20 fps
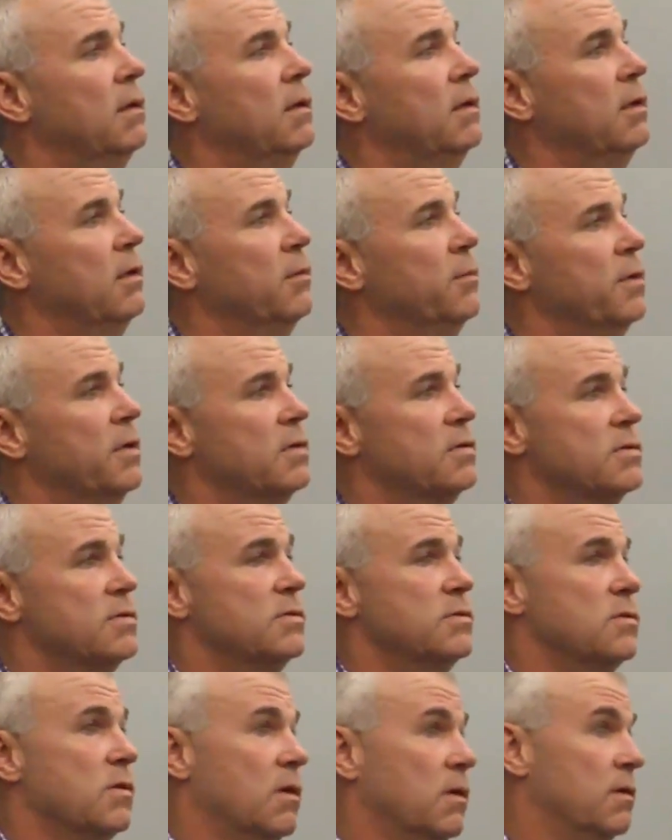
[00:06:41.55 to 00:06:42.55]
you know, because
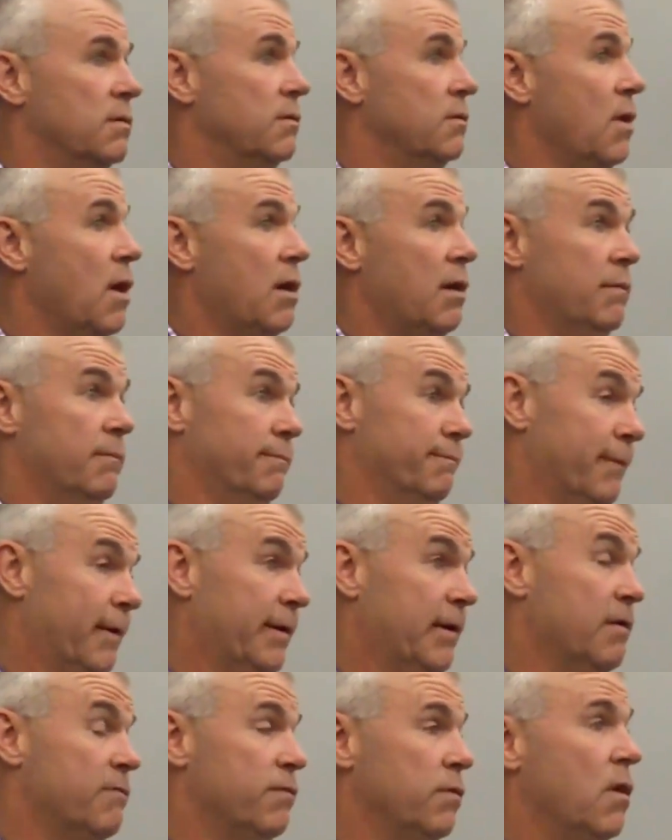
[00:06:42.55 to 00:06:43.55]
there's a, not
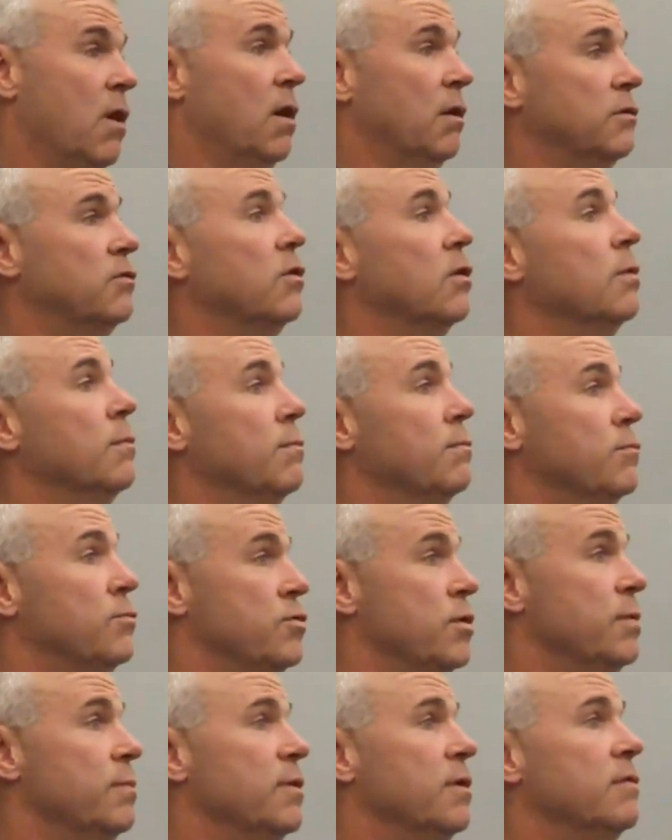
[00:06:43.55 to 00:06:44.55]
enough long-term
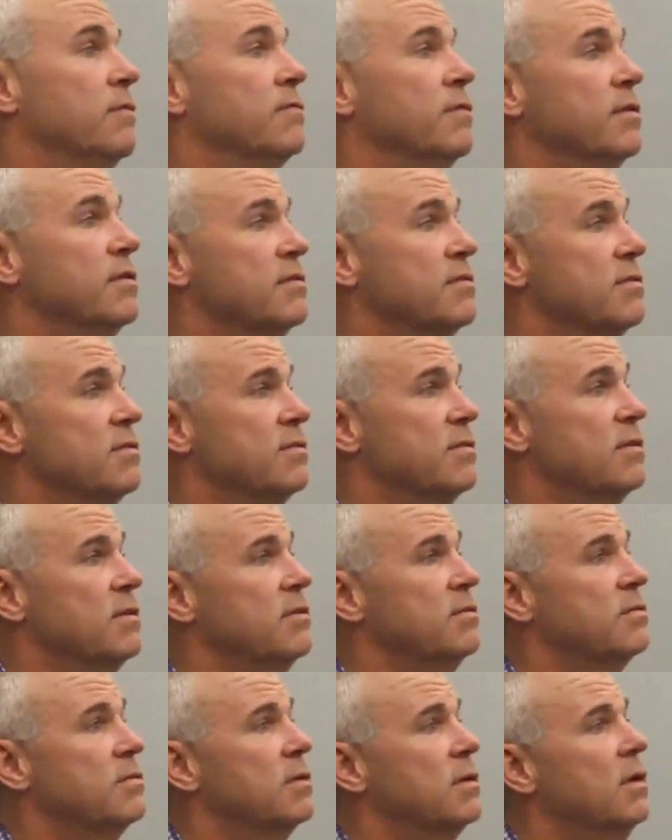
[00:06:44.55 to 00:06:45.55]
treatment for this
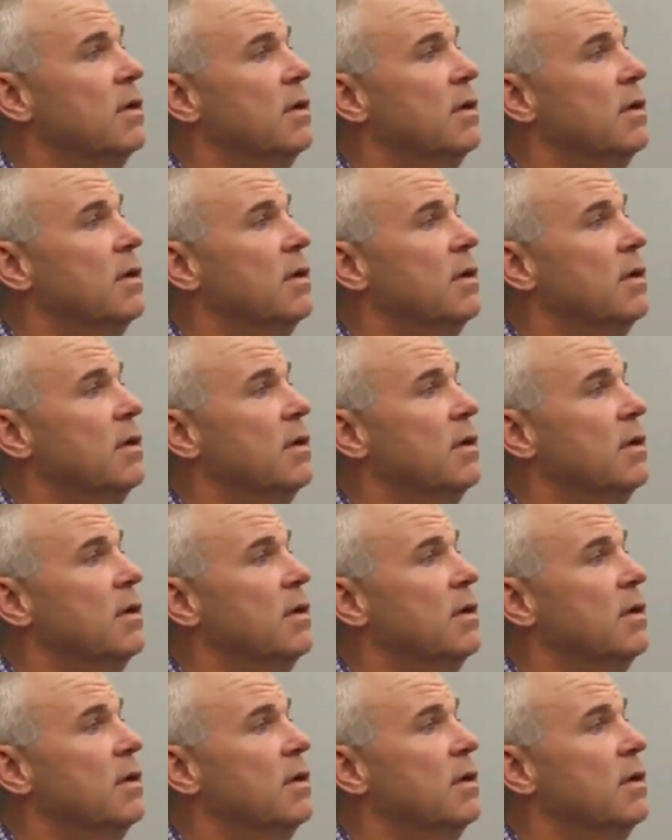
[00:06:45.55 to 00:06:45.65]
disease.